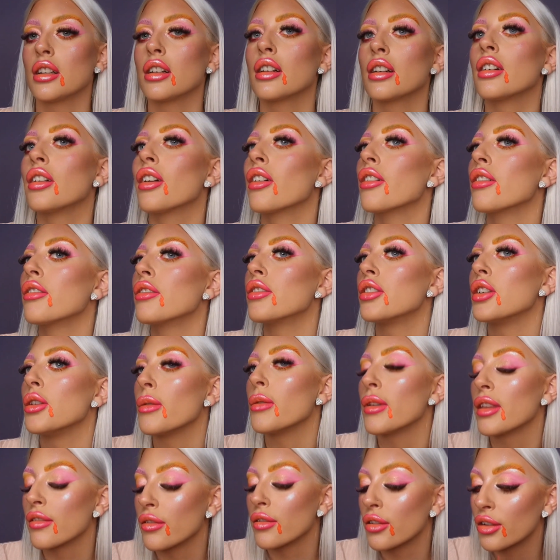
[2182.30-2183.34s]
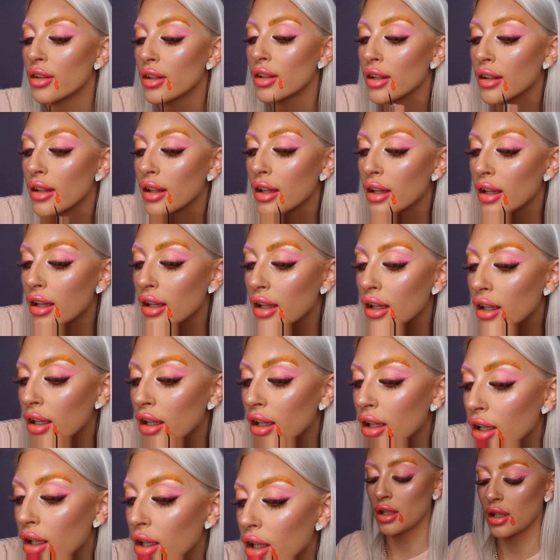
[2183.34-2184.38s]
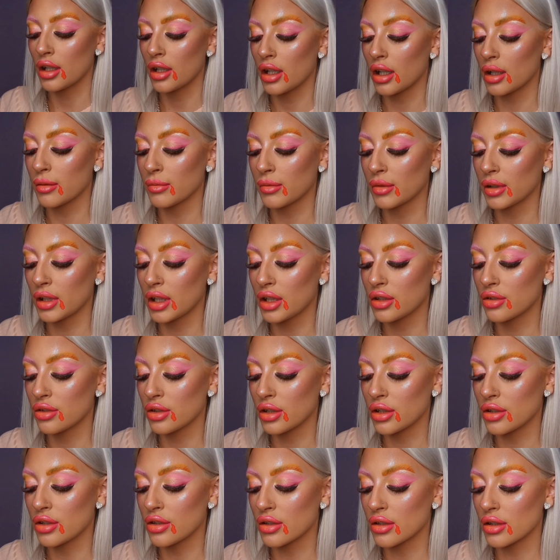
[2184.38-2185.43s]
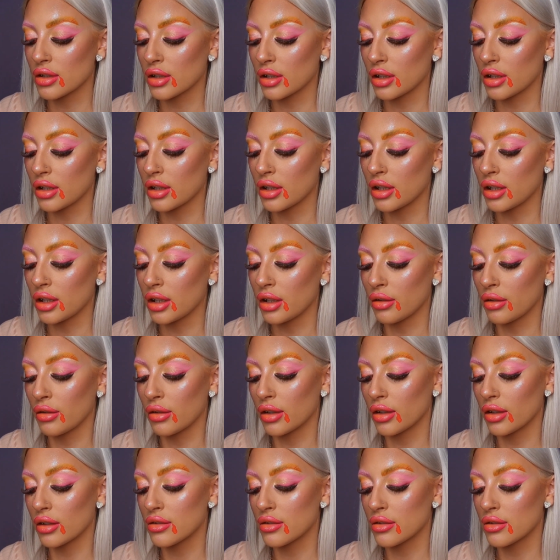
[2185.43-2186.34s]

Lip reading: could do with avoiding that. I'm literally just going to